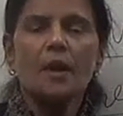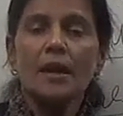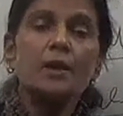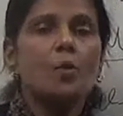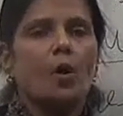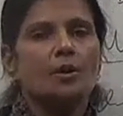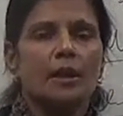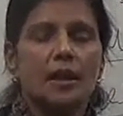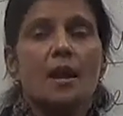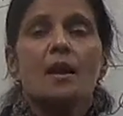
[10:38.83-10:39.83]

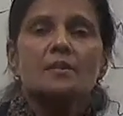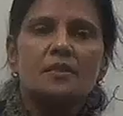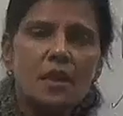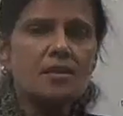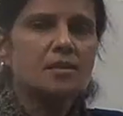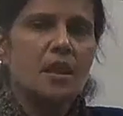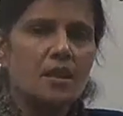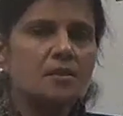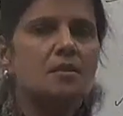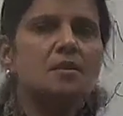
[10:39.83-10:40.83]
equality. This
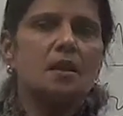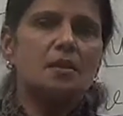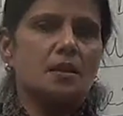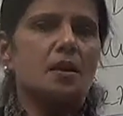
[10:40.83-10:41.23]
incident